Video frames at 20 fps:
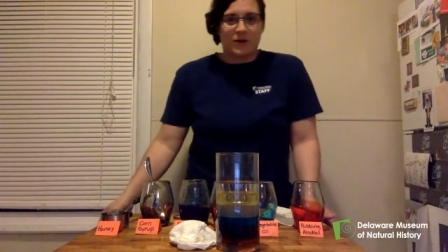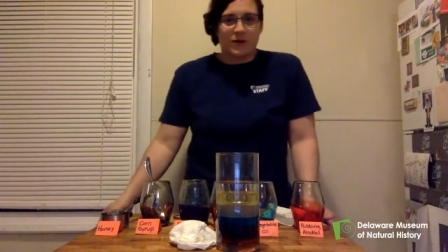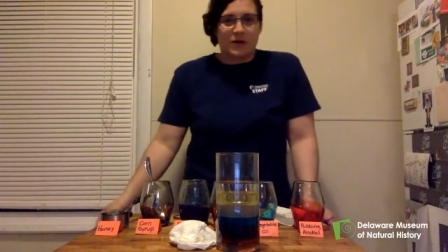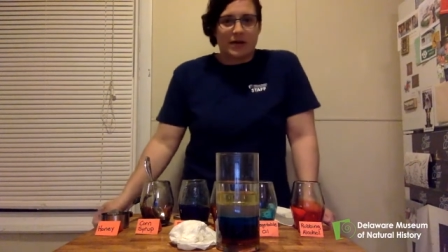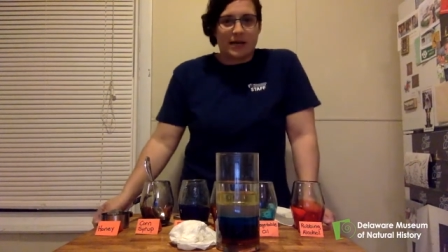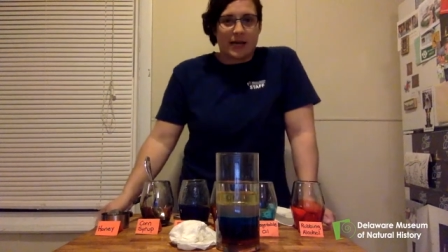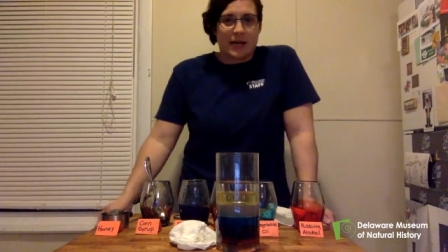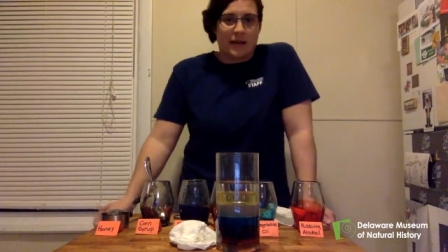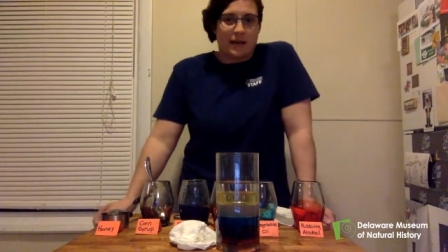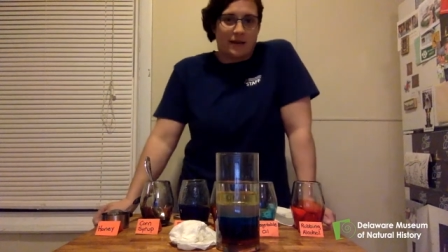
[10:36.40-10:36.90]

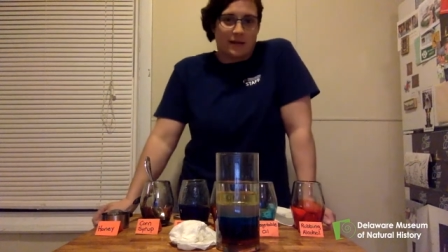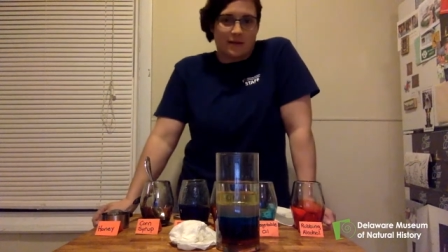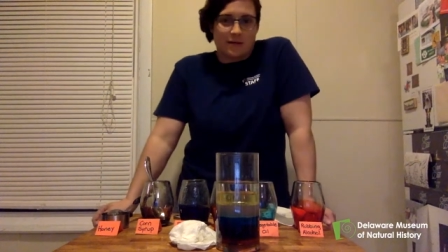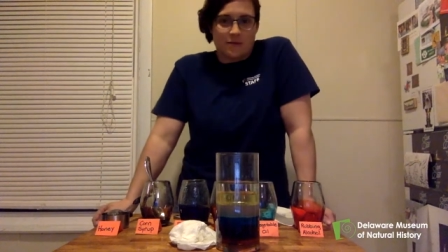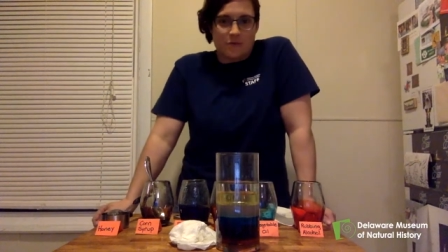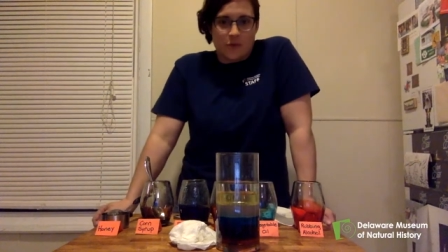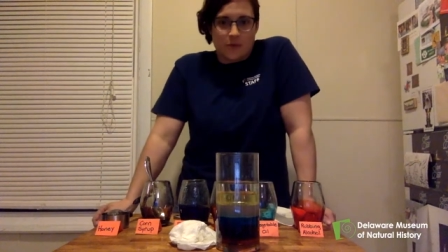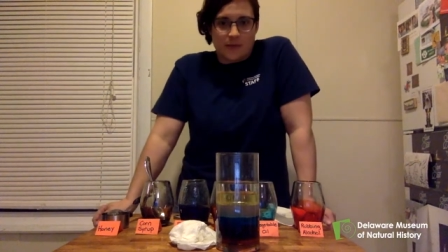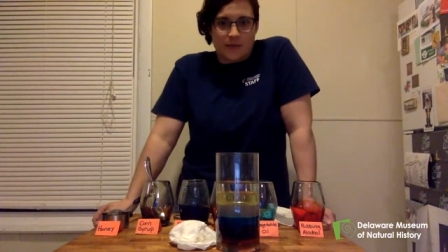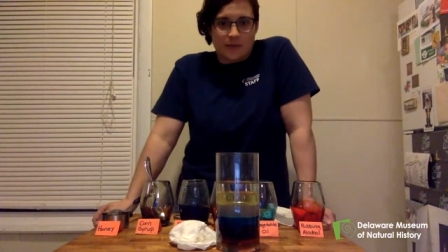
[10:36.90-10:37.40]
on hand at the
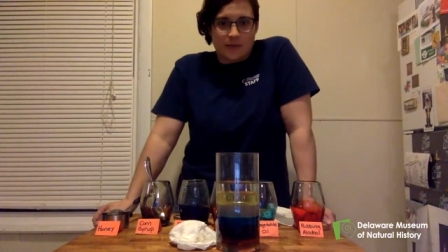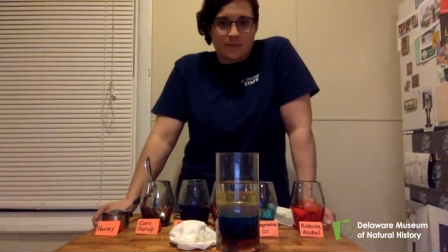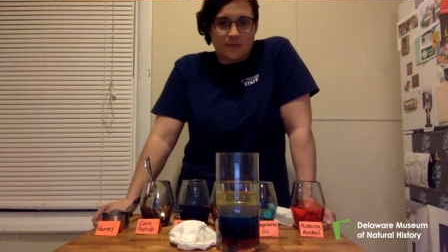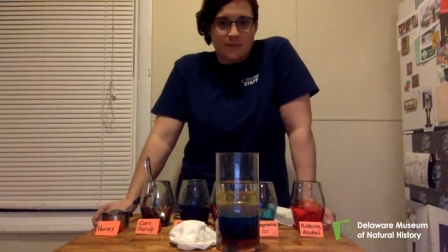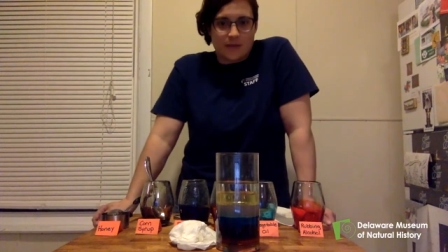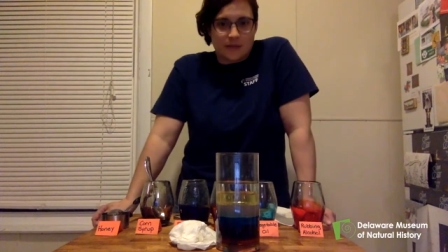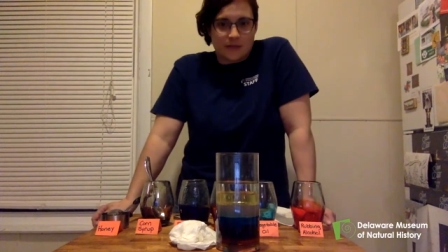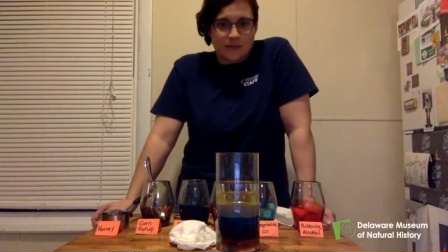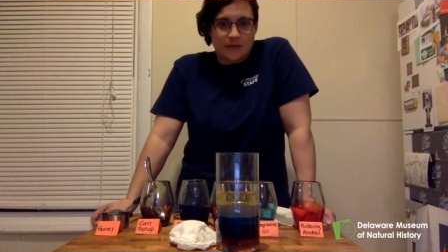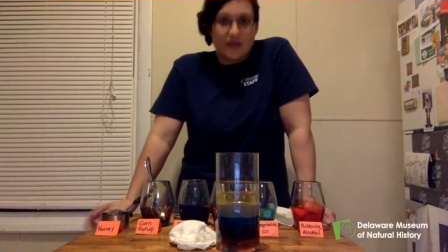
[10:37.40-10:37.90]
moment,
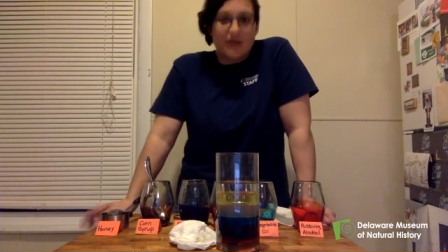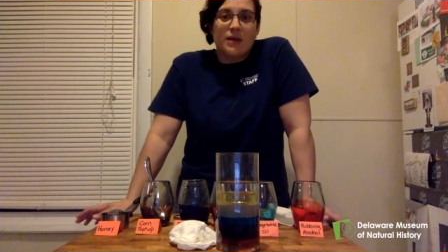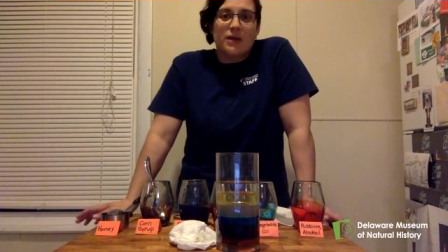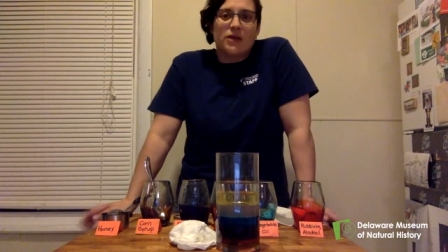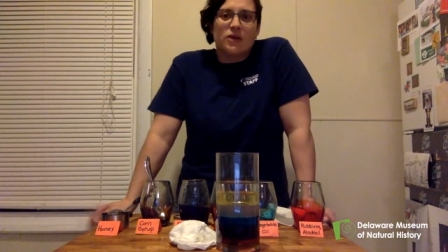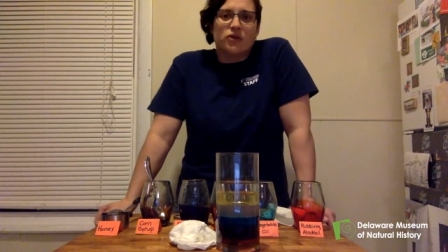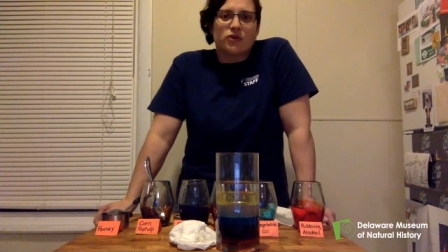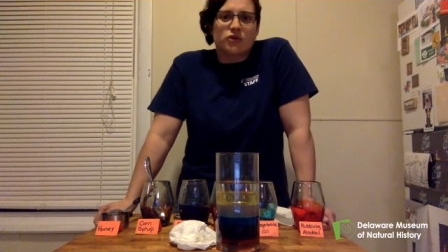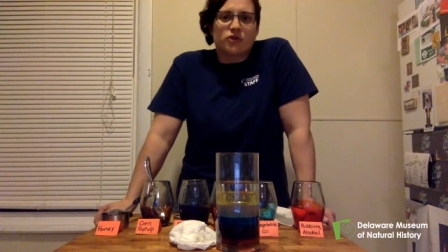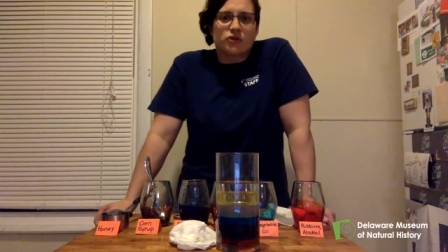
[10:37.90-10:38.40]
but
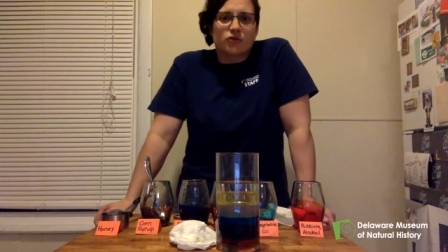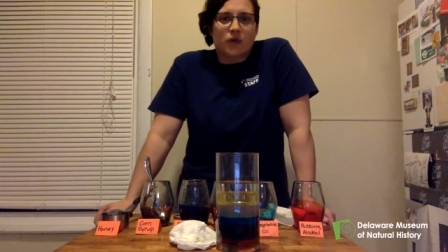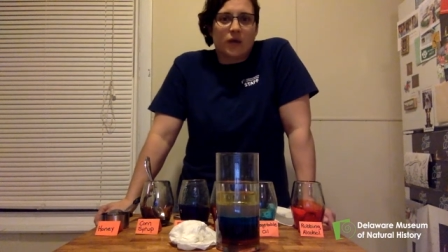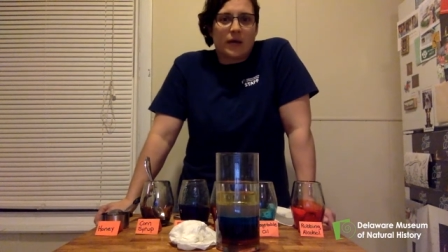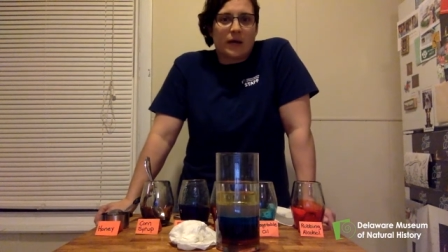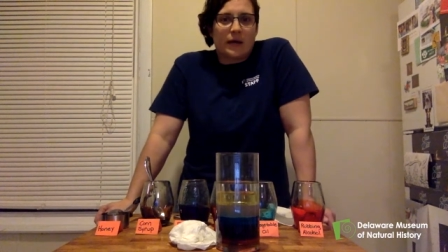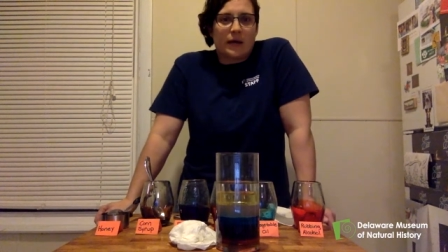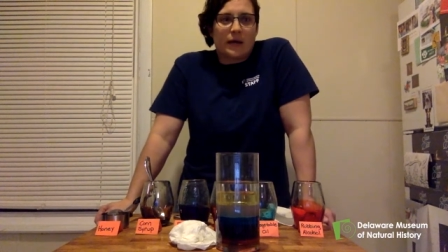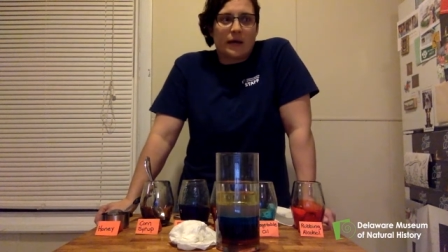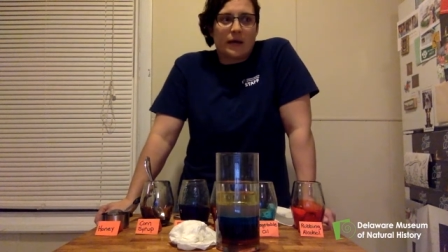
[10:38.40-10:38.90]
you can
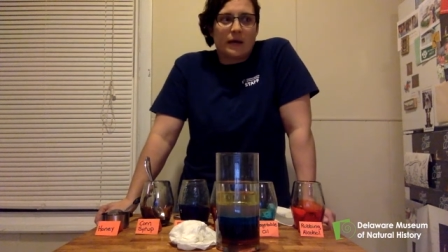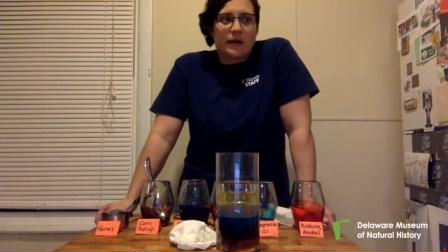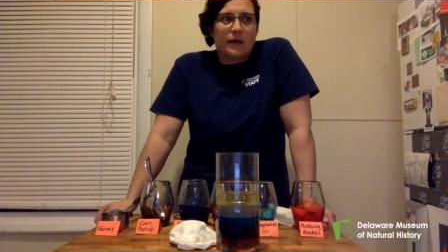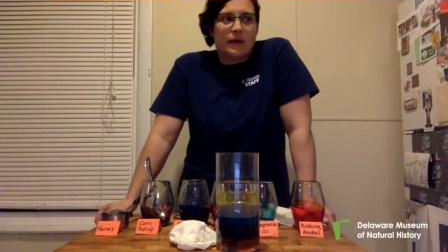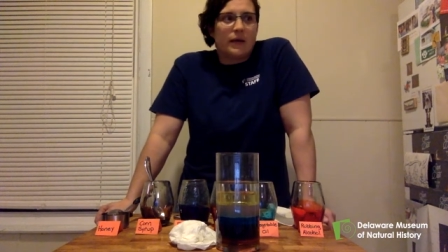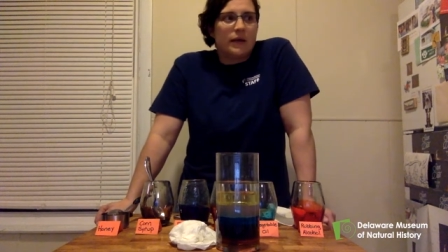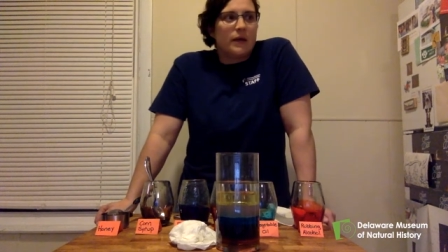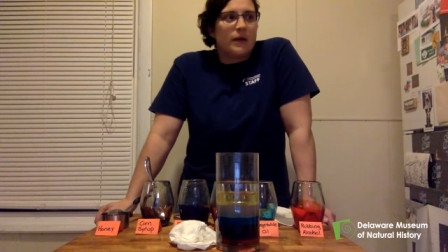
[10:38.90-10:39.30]
try